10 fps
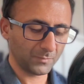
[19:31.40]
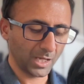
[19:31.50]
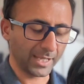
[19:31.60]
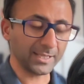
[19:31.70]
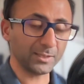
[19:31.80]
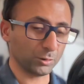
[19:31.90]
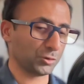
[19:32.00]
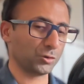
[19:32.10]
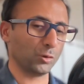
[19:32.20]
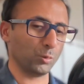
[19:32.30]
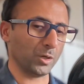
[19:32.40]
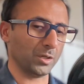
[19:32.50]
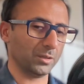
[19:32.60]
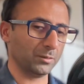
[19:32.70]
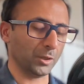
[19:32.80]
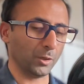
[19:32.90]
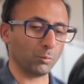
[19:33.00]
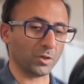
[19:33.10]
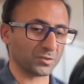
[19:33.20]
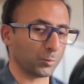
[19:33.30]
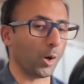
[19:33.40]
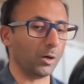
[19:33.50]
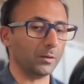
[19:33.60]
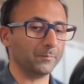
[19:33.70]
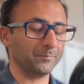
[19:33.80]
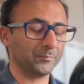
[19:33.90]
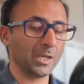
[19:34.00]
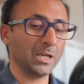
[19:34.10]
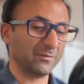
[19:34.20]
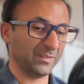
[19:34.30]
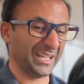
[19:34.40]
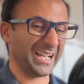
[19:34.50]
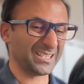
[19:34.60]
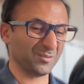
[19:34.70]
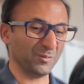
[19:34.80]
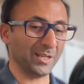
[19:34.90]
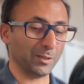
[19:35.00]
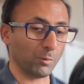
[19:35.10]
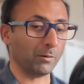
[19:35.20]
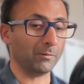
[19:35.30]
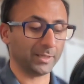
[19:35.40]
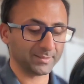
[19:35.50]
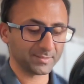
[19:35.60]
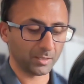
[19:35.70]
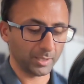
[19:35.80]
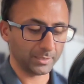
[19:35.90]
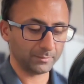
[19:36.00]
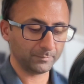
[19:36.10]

and then not sure what's what. I think that's a really worrying sign.